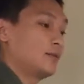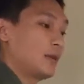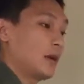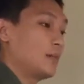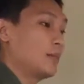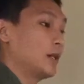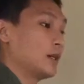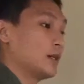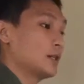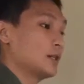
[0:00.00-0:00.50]

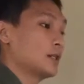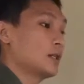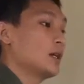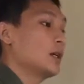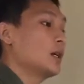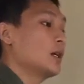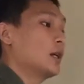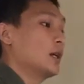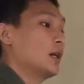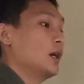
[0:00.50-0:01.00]
families,
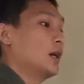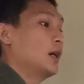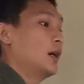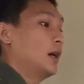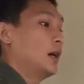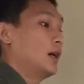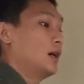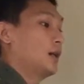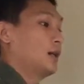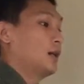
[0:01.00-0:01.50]

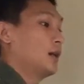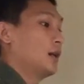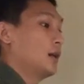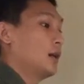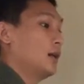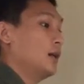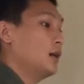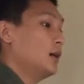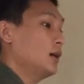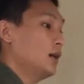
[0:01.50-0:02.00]
and
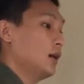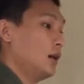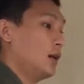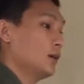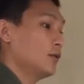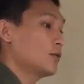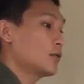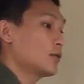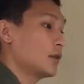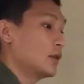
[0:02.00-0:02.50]
how
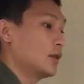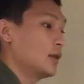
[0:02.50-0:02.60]
the